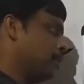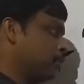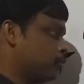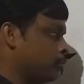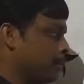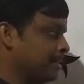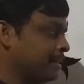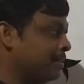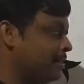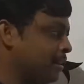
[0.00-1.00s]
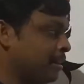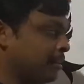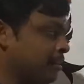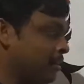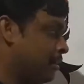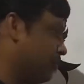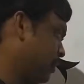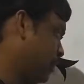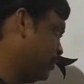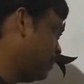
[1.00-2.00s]
So as I said earlier,
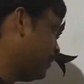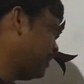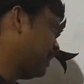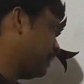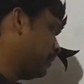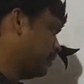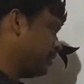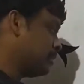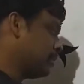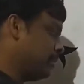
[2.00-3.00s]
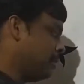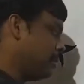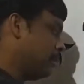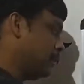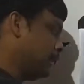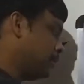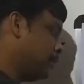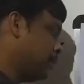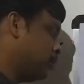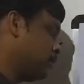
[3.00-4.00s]
whenever you are getting question,
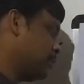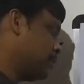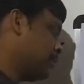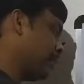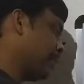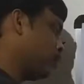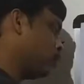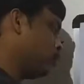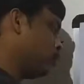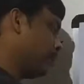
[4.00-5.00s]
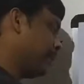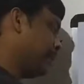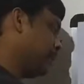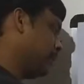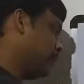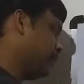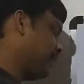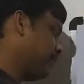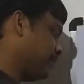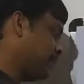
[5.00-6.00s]
initially you just try to
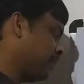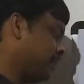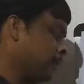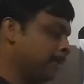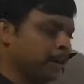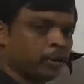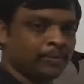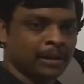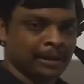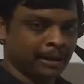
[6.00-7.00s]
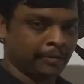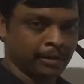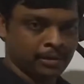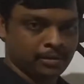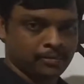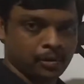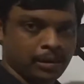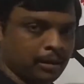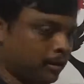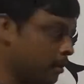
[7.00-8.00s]
identify the element of the language.
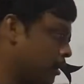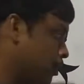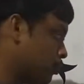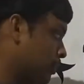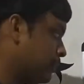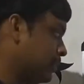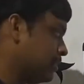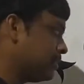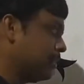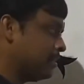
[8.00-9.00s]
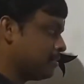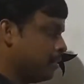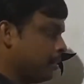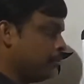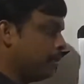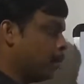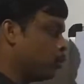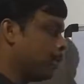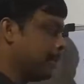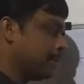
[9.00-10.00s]
Okay, so in this case we have
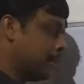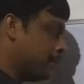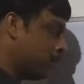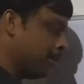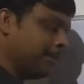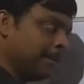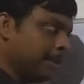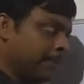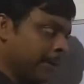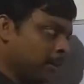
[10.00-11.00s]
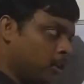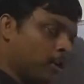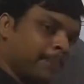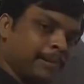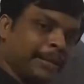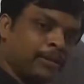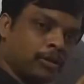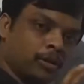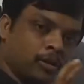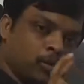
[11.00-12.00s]
to accept all the element of length
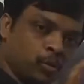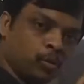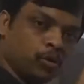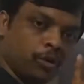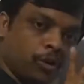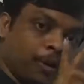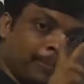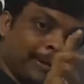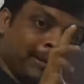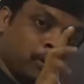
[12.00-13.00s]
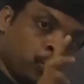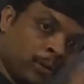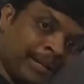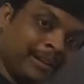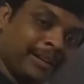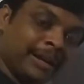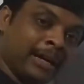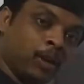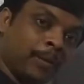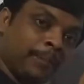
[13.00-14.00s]
2, of length 1
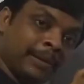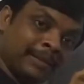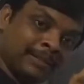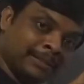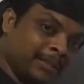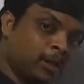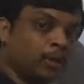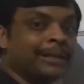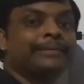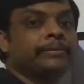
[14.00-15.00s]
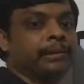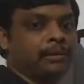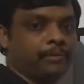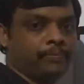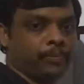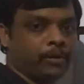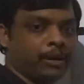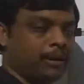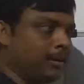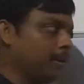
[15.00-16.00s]
and of length 0 as well.
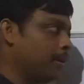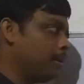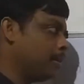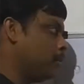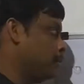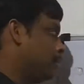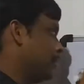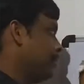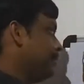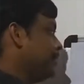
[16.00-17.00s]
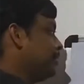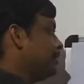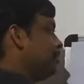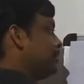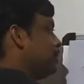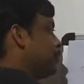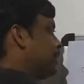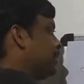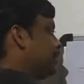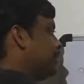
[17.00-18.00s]
Okay, now initially see what
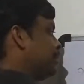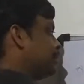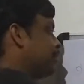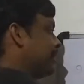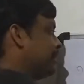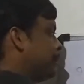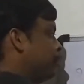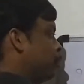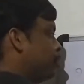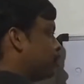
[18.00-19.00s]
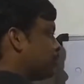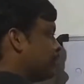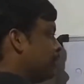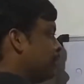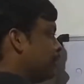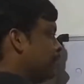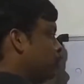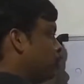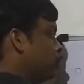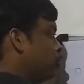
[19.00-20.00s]
I said, example of string with
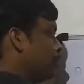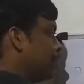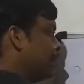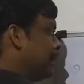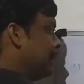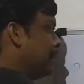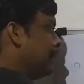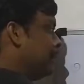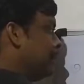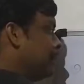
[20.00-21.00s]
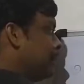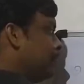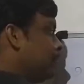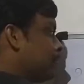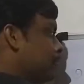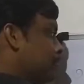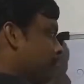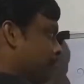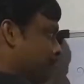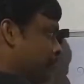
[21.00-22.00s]
length 2, A,
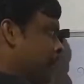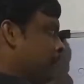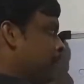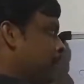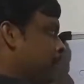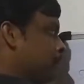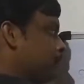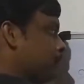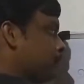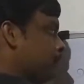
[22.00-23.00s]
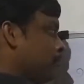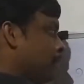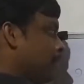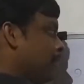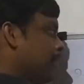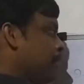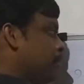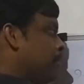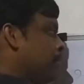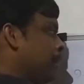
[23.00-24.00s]
BB,
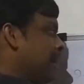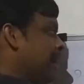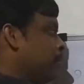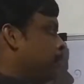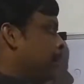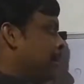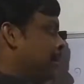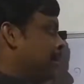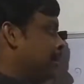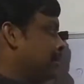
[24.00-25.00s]
AB and BA.